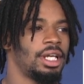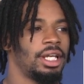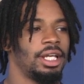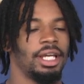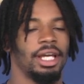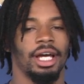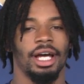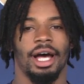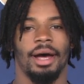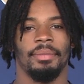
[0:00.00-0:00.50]

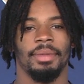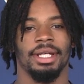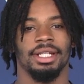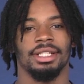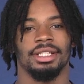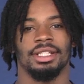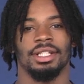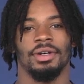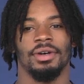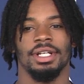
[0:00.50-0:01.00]
Yeah, I
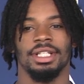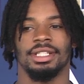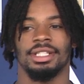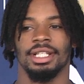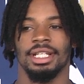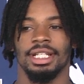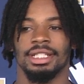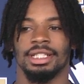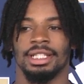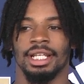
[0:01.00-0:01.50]
mean, so
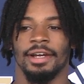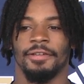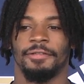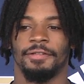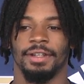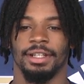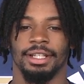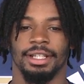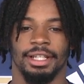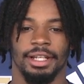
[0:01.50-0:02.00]
it's
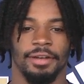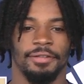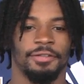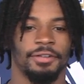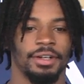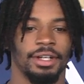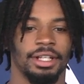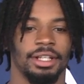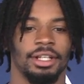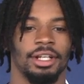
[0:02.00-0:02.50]
definitely
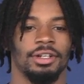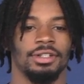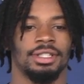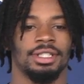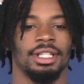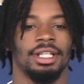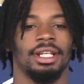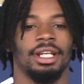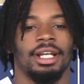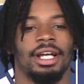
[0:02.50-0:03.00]
different, you know,
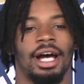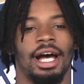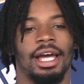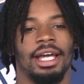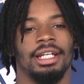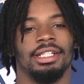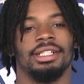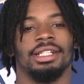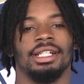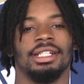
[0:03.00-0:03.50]
seeing a guy
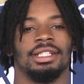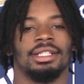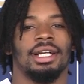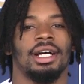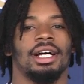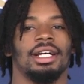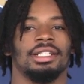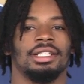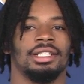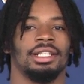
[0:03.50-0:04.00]
EJ
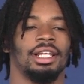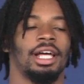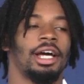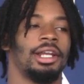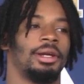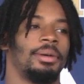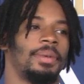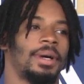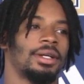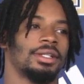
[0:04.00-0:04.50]
size
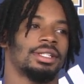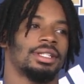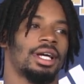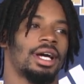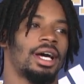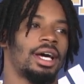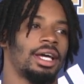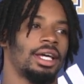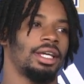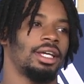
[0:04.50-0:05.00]
line up
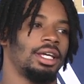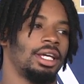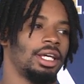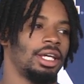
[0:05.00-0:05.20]
outside.